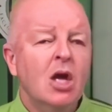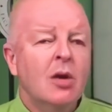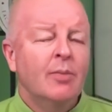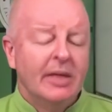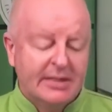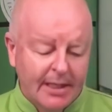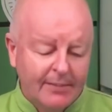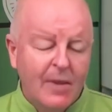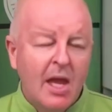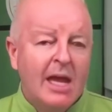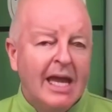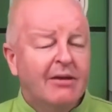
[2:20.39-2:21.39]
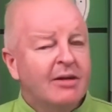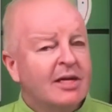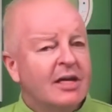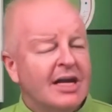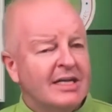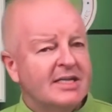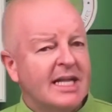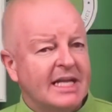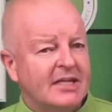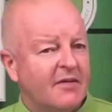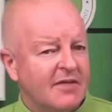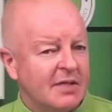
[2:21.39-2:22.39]
But here in the United
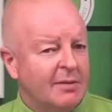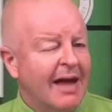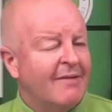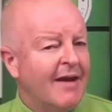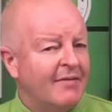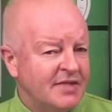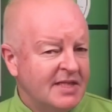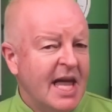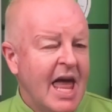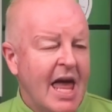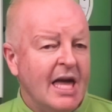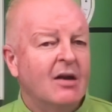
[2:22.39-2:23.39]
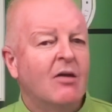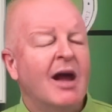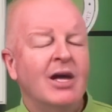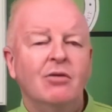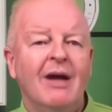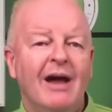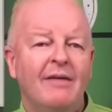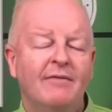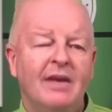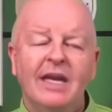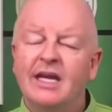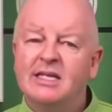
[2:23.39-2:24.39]
States, obviously we have FDA, all right? You have
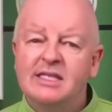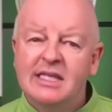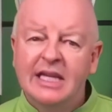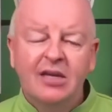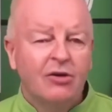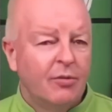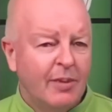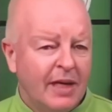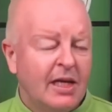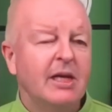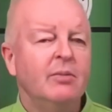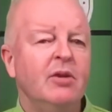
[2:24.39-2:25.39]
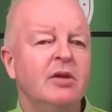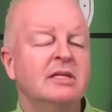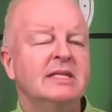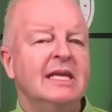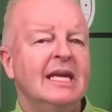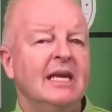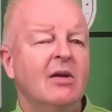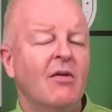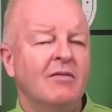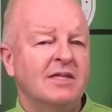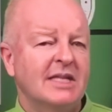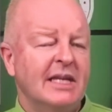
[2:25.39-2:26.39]
EEC, European Community,
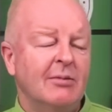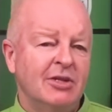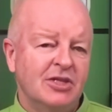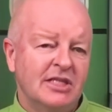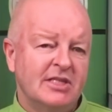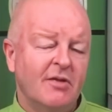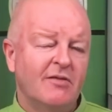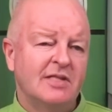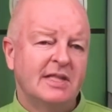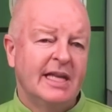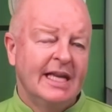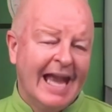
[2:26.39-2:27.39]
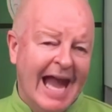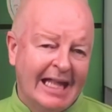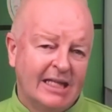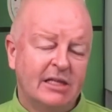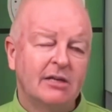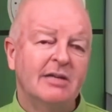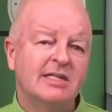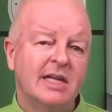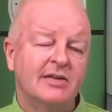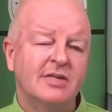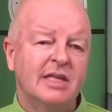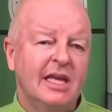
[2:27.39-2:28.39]
obviously, which is obviously Canada is
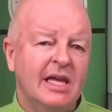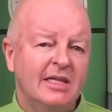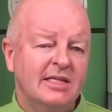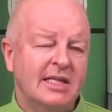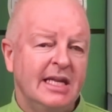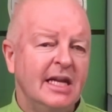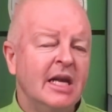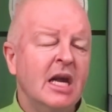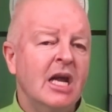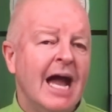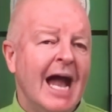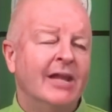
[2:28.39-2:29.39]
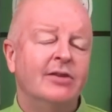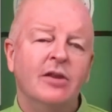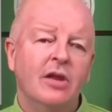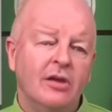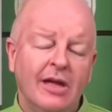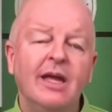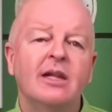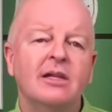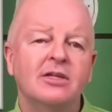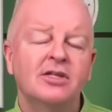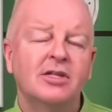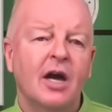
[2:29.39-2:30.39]
under the EEC, and
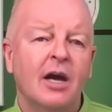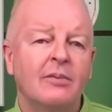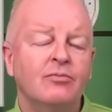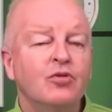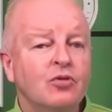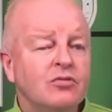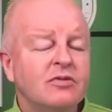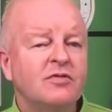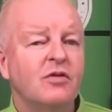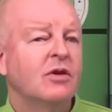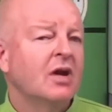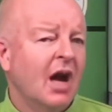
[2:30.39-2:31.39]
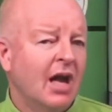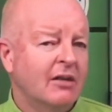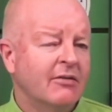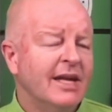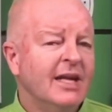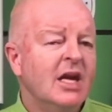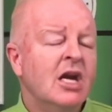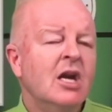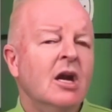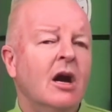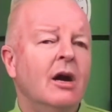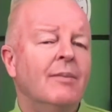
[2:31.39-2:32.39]
English rules for coloring.
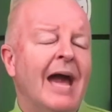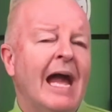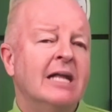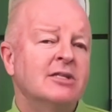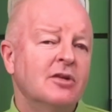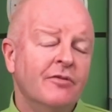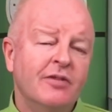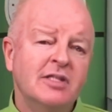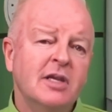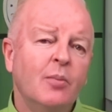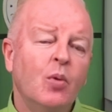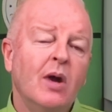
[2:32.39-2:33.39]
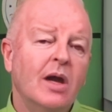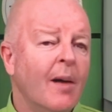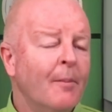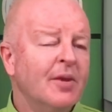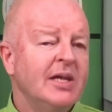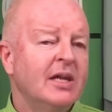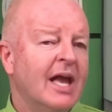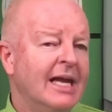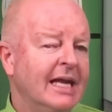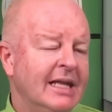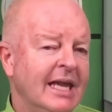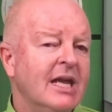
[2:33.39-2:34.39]
And so, for example, a company like
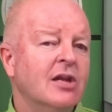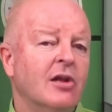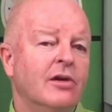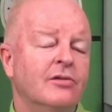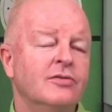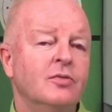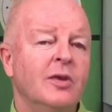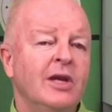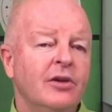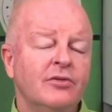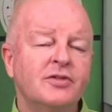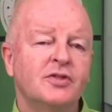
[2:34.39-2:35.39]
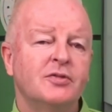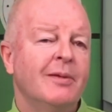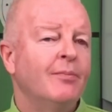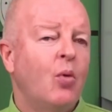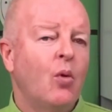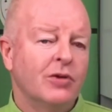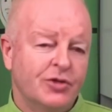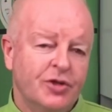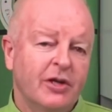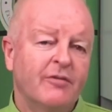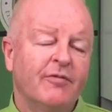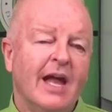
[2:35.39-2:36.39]
in England, we used to import
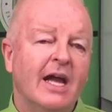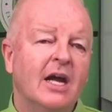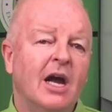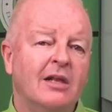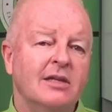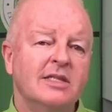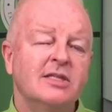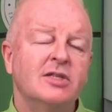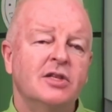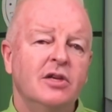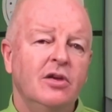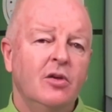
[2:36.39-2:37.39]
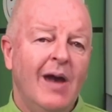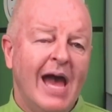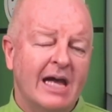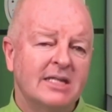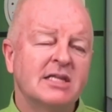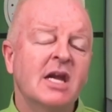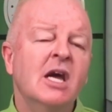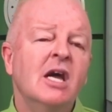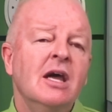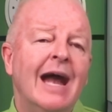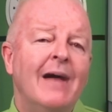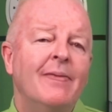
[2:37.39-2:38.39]
sugar flare colors into the US.
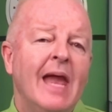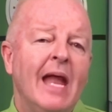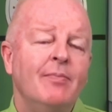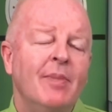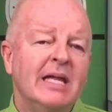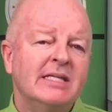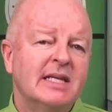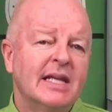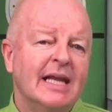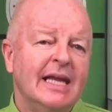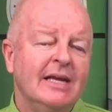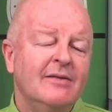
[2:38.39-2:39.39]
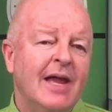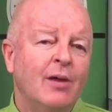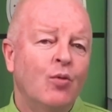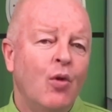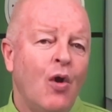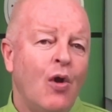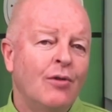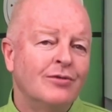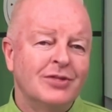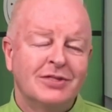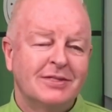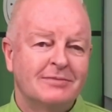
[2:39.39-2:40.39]
And then basically they were all
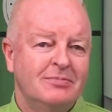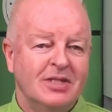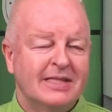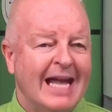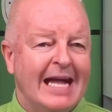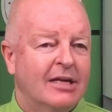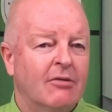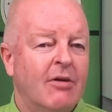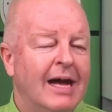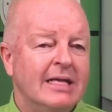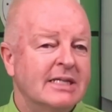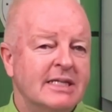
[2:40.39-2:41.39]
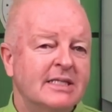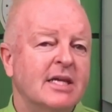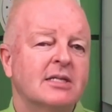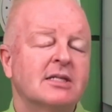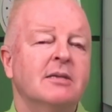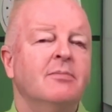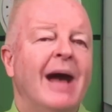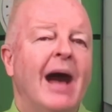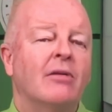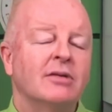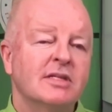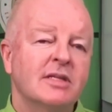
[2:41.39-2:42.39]
just categorized as dusting
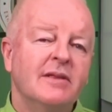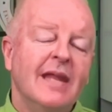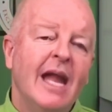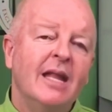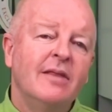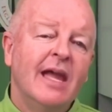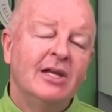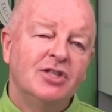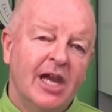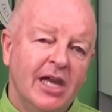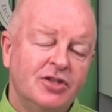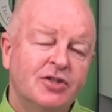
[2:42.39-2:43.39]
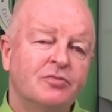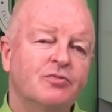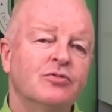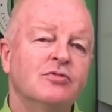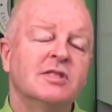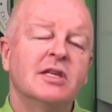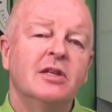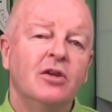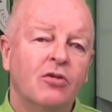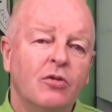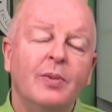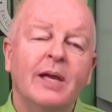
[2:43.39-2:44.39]
powders, and then they changed the rules in the
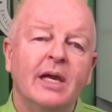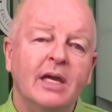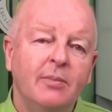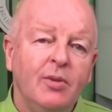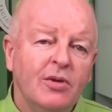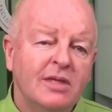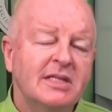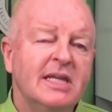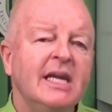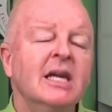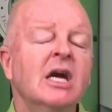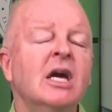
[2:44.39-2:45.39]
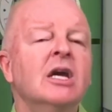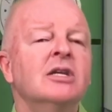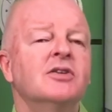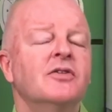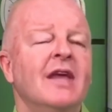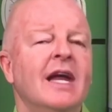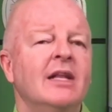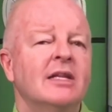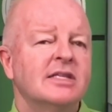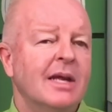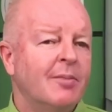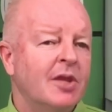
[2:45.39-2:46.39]
European Community. So then
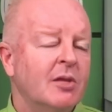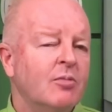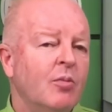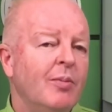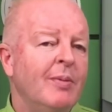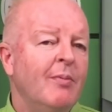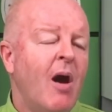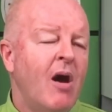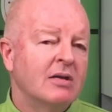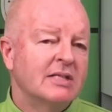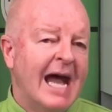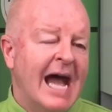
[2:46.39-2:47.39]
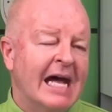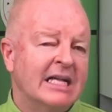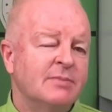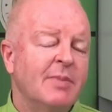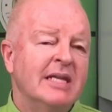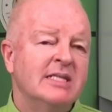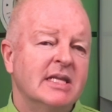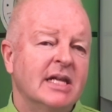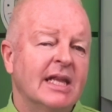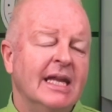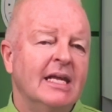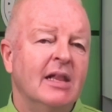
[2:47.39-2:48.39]
some of them will be marked as
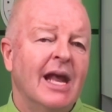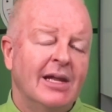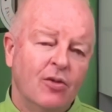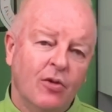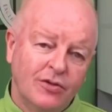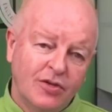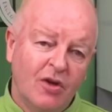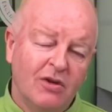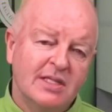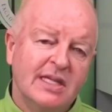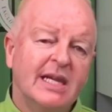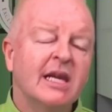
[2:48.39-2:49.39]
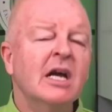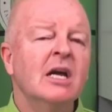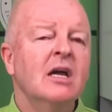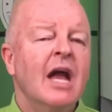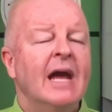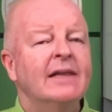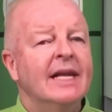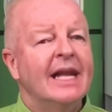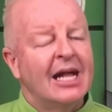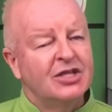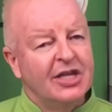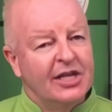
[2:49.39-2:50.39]
basically like non-toxic, and then
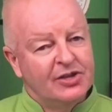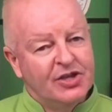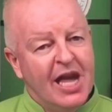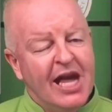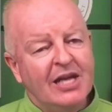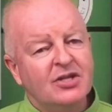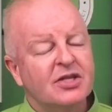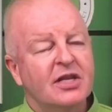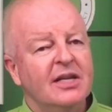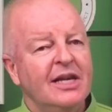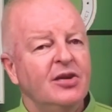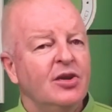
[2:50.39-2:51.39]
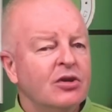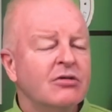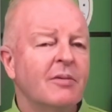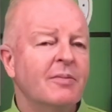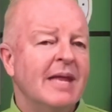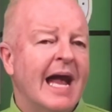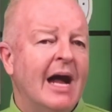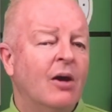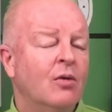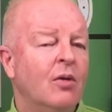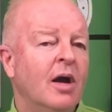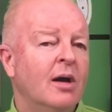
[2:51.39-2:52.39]
actually it changed, and in Europe
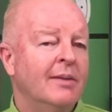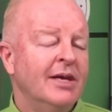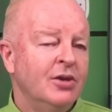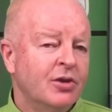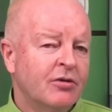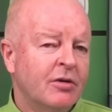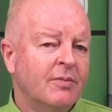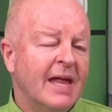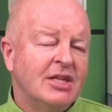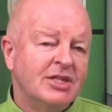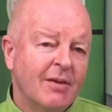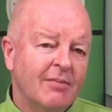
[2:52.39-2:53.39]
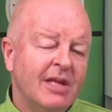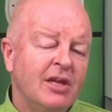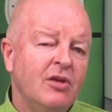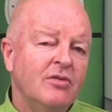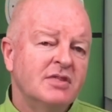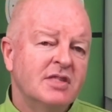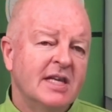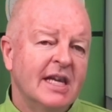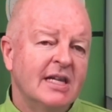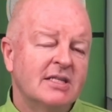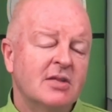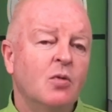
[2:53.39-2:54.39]
now, in Europe they generally use
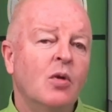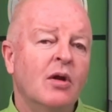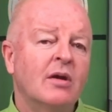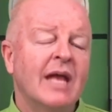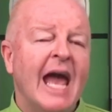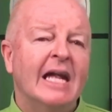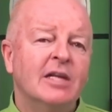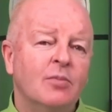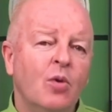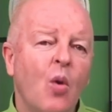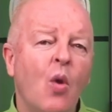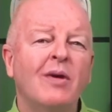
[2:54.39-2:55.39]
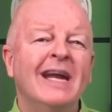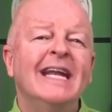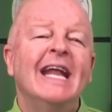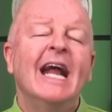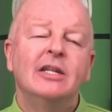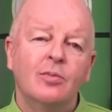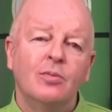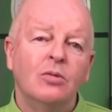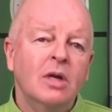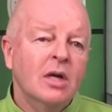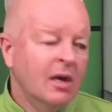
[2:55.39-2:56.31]
the word edible or inedible.